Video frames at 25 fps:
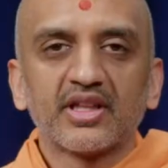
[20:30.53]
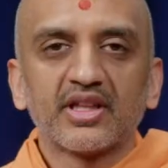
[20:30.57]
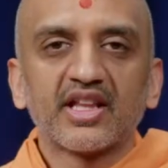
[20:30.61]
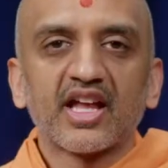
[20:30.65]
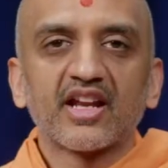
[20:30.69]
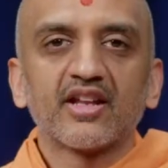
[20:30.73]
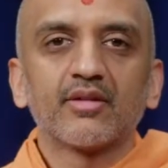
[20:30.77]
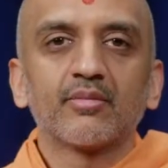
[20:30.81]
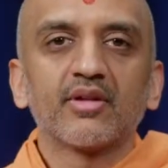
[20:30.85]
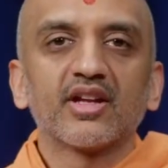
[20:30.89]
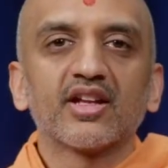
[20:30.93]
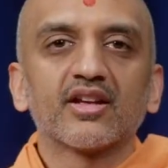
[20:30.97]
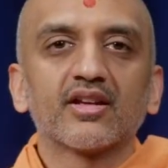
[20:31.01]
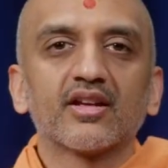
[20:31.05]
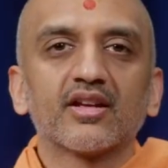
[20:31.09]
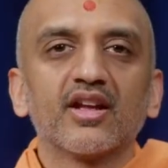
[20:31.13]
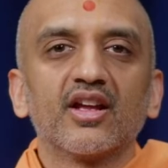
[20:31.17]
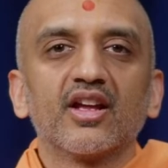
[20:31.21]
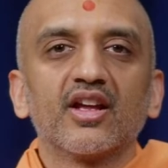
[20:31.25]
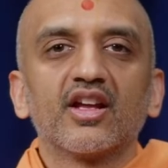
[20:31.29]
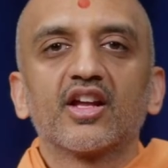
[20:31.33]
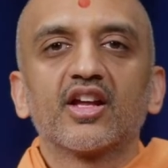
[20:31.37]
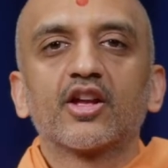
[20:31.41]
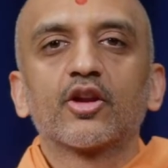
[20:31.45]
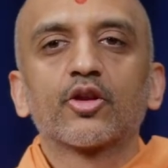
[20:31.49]
we let him in,
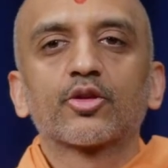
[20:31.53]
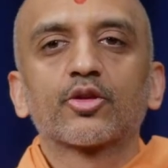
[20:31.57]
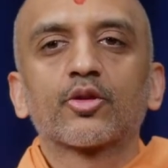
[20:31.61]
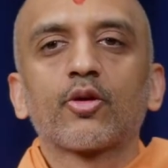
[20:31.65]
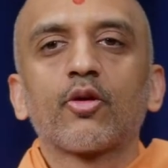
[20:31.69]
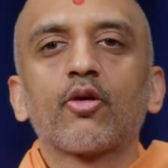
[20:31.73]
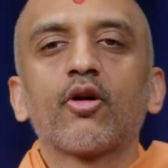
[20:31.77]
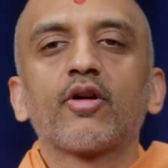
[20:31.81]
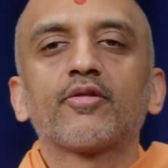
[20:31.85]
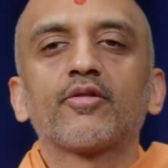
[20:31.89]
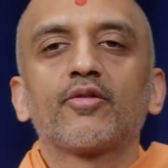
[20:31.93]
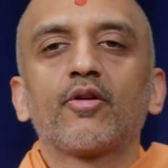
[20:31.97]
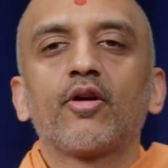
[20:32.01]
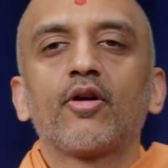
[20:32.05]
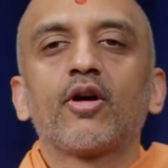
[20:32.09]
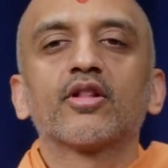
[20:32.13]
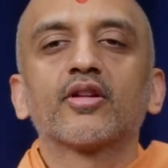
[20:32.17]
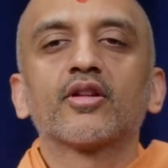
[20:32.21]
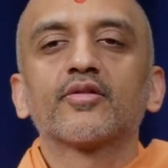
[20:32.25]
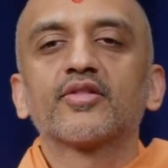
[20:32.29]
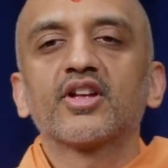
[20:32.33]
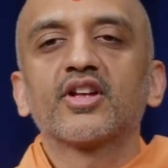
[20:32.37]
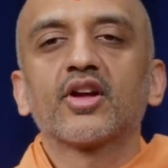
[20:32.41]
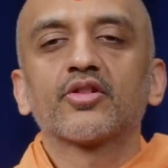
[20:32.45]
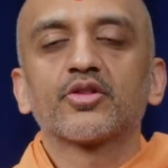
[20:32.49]
it'll throw off all
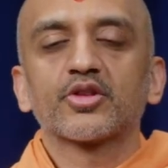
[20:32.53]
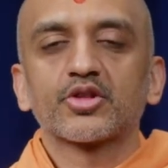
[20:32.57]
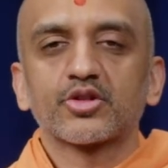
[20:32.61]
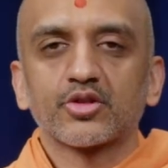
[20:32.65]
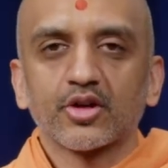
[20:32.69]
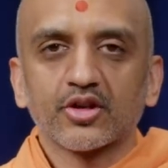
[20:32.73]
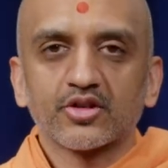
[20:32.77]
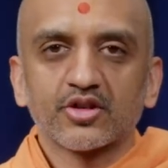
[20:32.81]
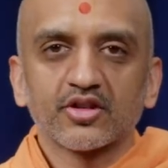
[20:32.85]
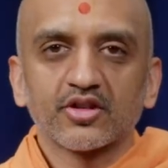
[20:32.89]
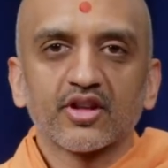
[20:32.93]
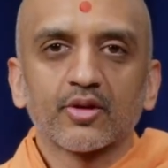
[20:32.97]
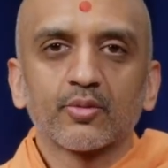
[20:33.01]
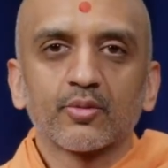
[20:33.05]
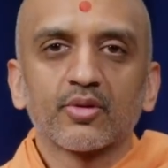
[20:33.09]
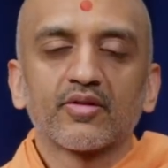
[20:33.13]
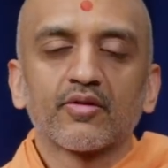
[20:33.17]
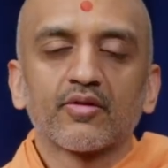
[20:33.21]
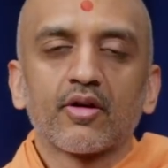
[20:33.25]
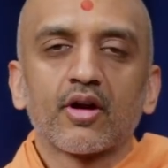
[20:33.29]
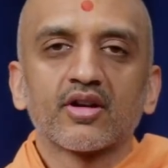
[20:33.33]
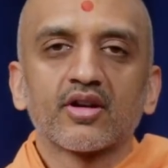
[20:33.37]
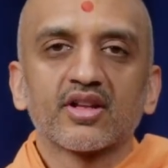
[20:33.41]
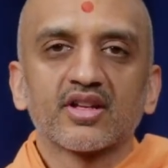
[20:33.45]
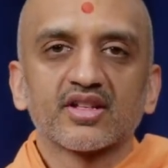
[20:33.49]
of the other structure that
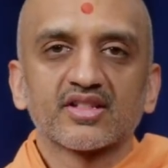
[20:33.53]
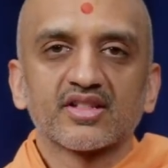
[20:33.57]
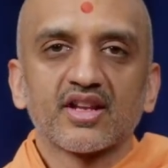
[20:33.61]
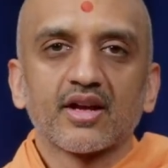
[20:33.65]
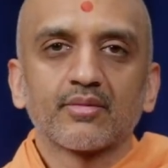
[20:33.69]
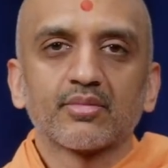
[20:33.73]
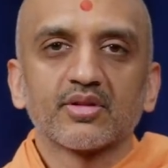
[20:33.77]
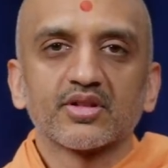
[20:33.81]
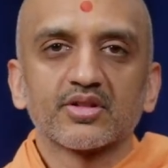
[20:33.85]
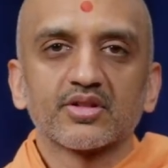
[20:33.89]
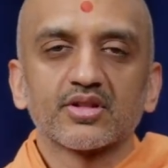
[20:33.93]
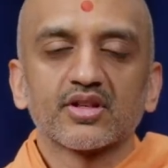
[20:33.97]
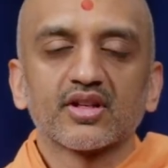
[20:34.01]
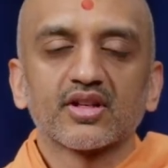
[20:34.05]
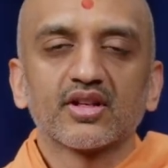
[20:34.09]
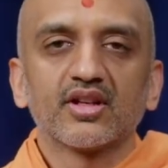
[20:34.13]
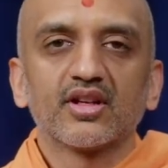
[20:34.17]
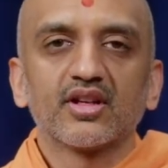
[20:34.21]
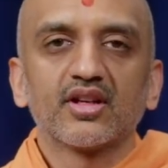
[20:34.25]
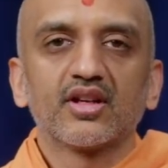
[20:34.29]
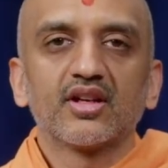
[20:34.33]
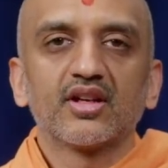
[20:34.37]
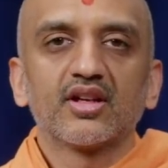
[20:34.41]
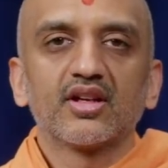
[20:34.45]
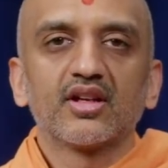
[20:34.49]
we've already established.
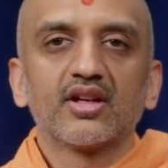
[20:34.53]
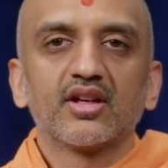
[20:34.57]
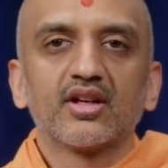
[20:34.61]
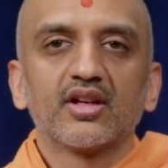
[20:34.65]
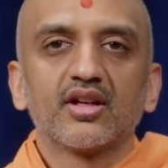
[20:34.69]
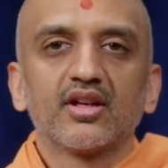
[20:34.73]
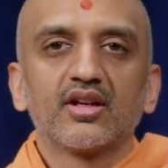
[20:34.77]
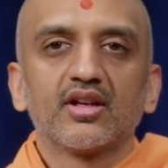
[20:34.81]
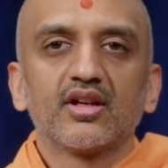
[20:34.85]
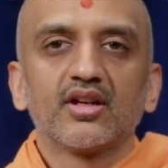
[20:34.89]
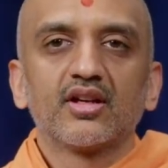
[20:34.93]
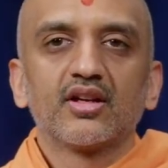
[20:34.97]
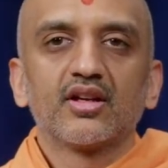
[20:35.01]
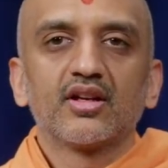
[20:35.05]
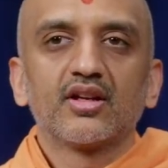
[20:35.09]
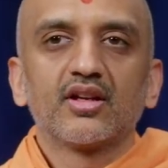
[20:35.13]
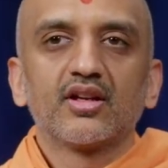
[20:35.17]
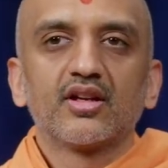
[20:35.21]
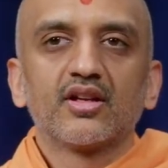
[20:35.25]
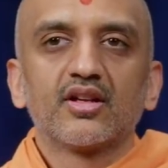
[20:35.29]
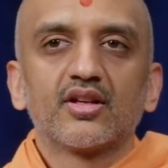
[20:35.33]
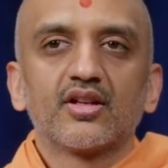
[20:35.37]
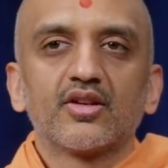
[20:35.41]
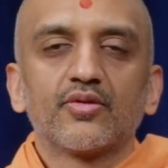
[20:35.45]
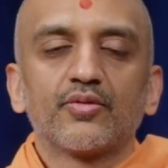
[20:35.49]

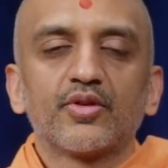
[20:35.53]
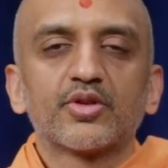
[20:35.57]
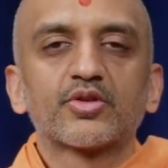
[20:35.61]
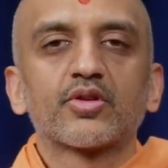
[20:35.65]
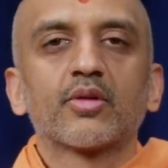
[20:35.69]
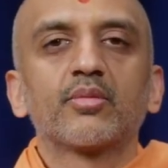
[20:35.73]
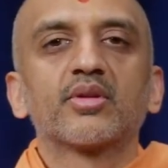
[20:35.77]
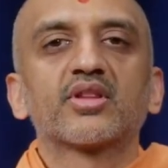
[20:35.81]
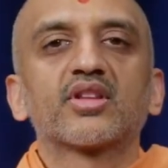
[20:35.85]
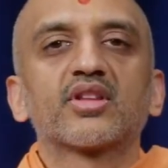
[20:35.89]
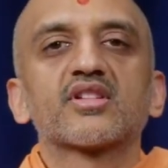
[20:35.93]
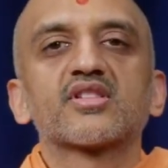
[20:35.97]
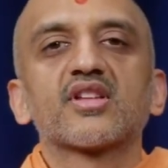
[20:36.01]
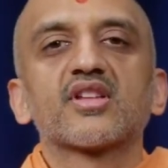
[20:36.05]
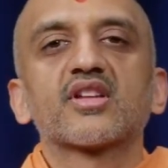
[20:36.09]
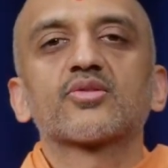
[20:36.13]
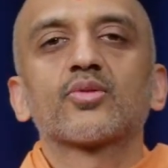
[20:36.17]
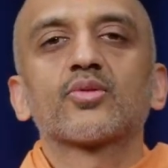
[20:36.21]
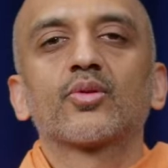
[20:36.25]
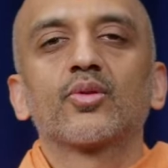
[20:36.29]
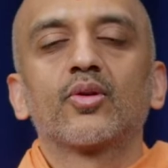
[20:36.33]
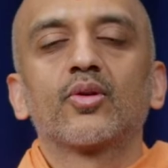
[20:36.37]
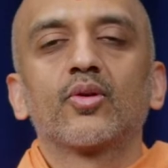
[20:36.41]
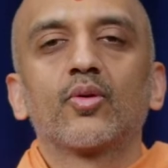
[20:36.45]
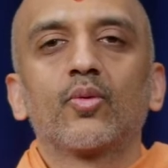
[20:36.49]
Vishwamitra
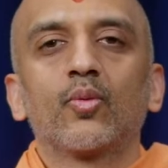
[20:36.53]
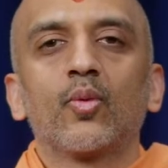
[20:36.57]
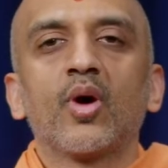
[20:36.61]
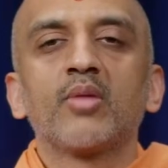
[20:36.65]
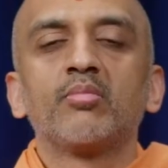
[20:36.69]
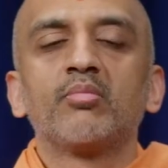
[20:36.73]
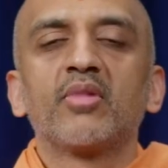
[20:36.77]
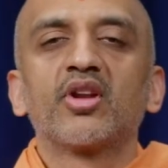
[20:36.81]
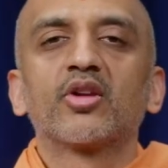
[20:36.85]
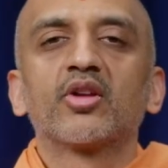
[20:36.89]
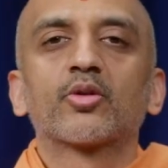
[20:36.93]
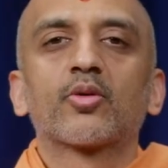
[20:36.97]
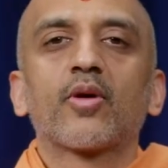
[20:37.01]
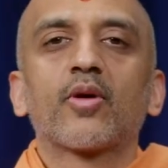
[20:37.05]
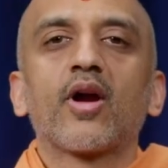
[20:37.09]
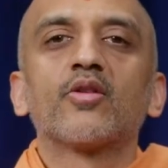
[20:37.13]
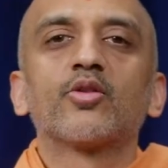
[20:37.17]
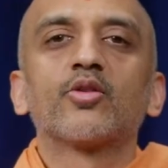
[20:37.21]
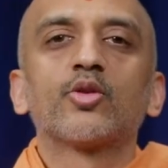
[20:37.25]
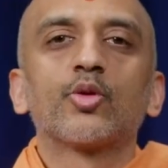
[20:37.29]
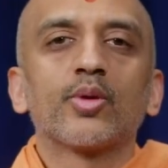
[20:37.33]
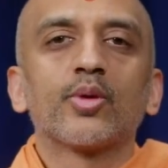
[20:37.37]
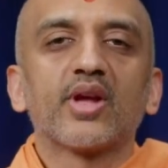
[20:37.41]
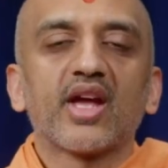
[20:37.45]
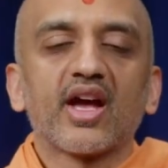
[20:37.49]
says, what middle
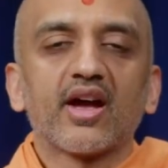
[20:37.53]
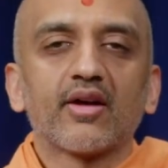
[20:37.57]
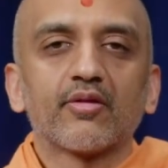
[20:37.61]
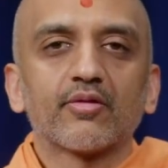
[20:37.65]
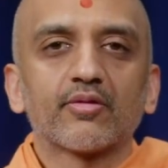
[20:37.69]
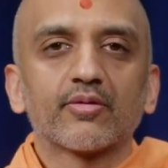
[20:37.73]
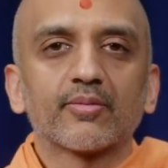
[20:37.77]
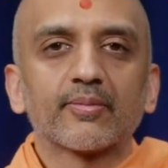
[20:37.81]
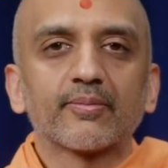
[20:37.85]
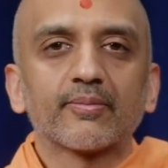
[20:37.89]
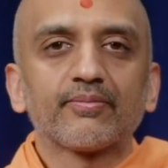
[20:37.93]
ground do we have?